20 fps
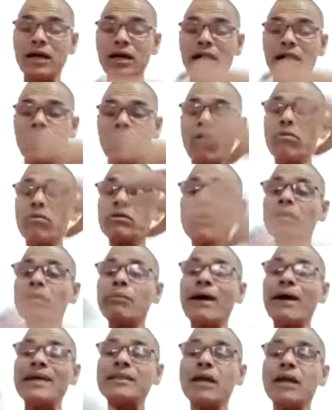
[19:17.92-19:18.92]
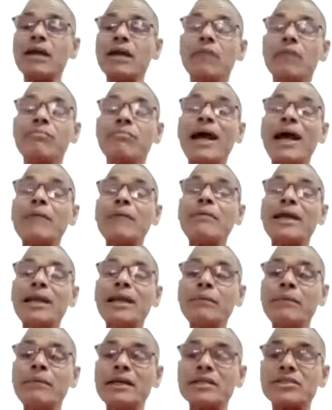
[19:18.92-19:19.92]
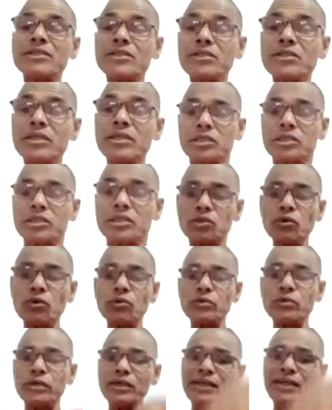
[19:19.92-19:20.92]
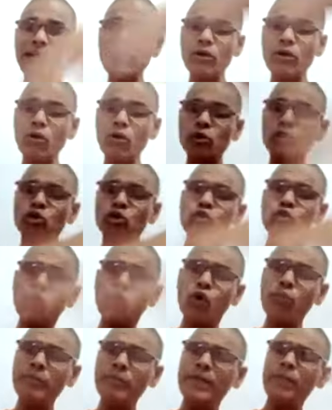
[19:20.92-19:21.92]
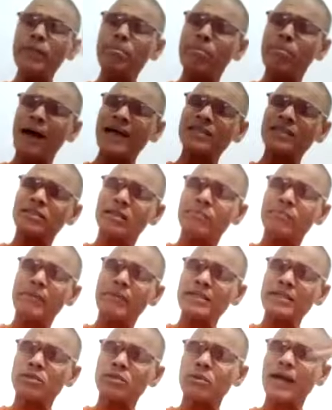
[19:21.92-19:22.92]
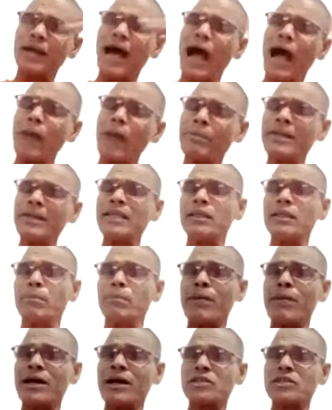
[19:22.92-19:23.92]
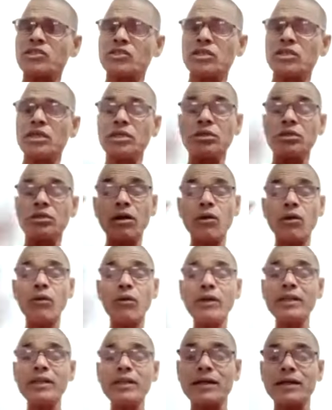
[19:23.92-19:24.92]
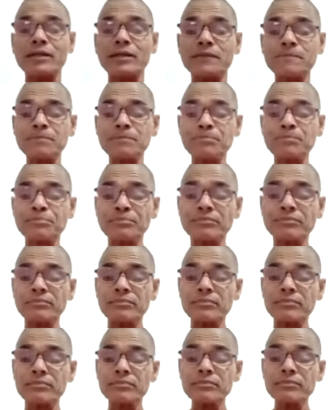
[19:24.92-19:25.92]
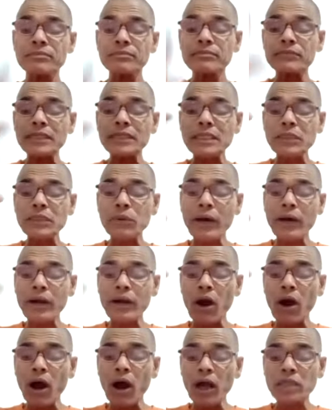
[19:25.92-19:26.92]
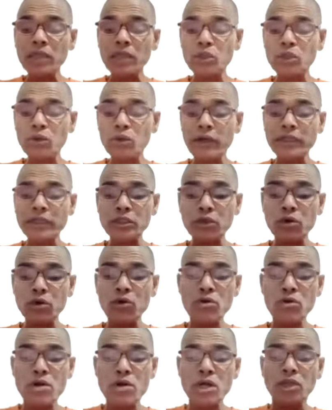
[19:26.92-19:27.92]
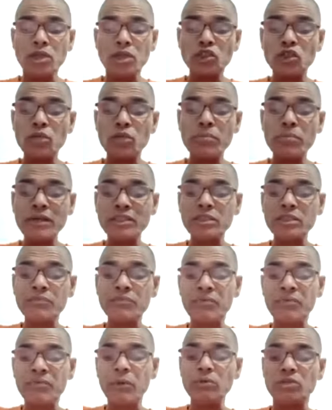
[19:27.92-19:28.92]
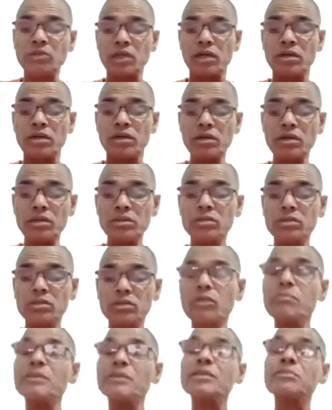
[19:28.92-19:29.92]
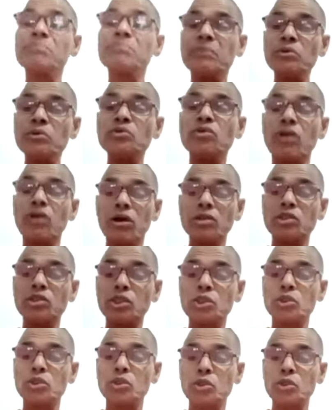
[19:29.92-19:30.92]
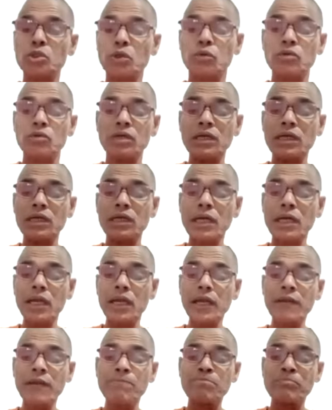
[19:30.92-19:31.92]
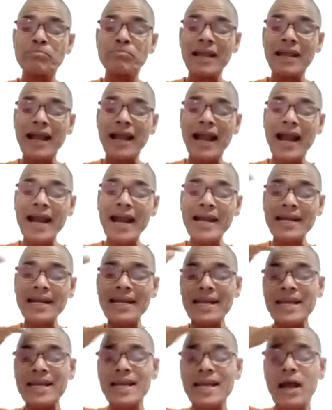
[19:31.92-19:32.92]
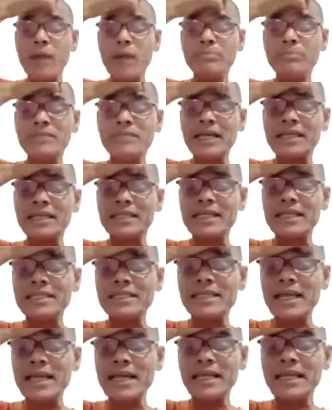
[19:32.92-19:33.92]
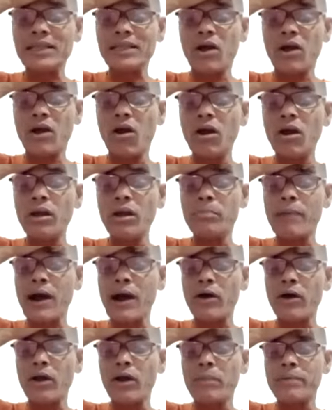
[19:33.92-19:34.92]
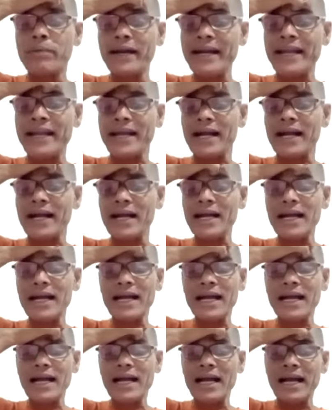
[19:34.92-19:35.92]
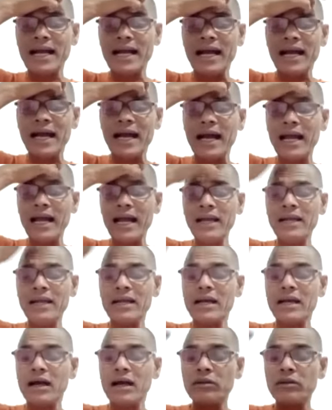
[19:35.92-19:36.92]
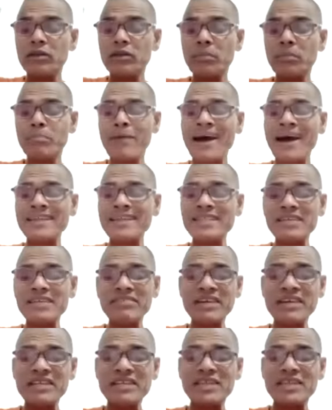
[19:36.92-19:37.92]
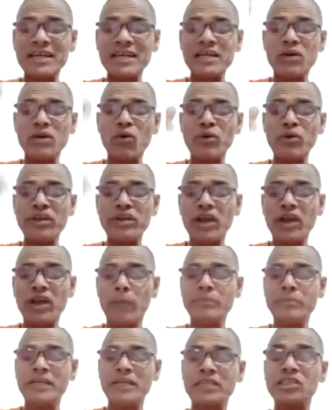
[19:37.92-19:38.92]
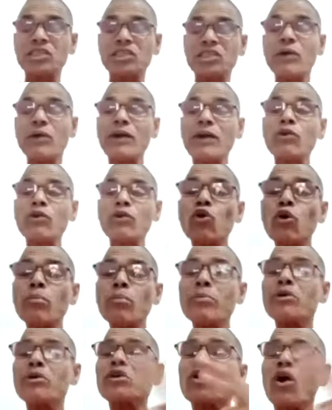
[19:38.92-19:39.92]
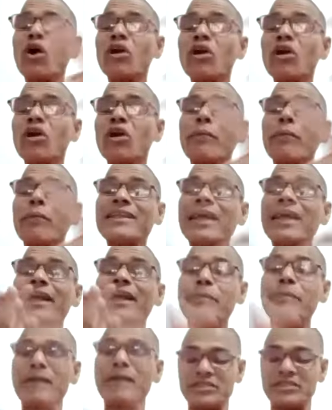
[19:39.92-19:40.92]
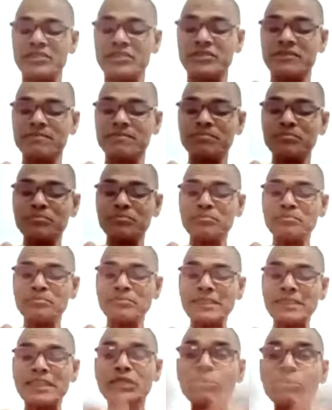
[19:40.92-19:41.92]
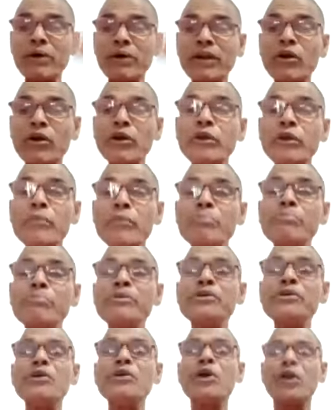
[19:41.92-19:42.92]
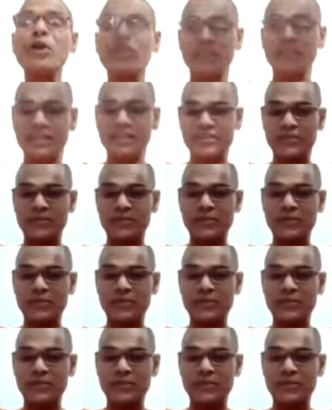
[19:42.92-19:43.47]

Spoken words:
controlled by the 5 elements. So you can go so many past events what are happening in the past. Not only that, you are also going to so much future also to know. And object, they say the occult power of reading the past events and knowing objects. You are no more controlled by the elements. So you are going to beyond this.